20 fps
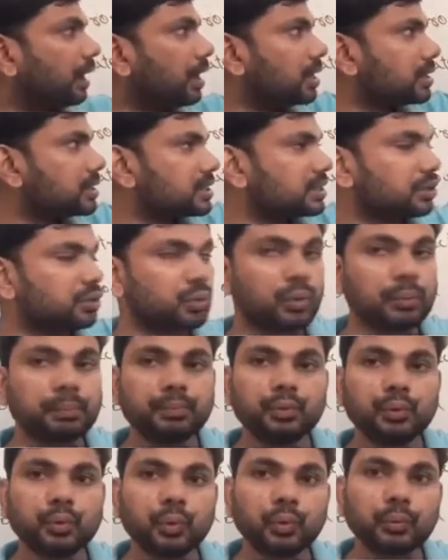last
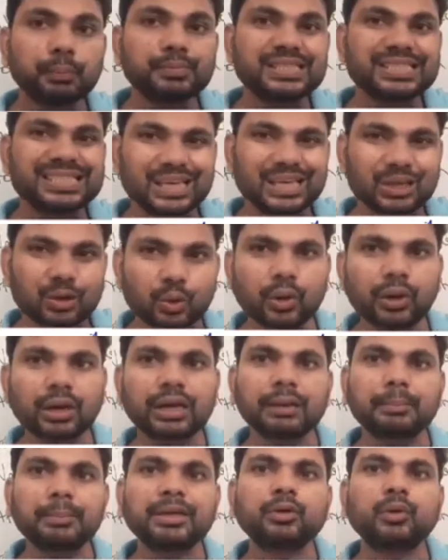group, group 0
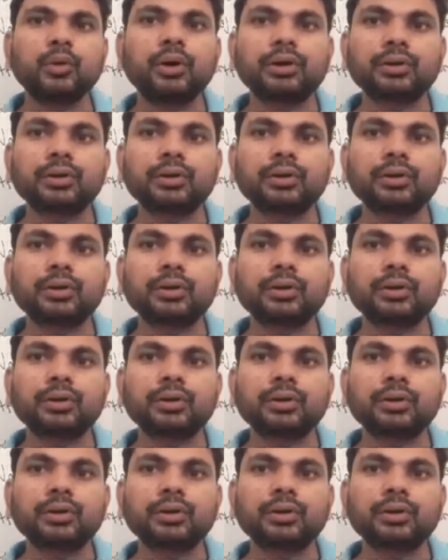element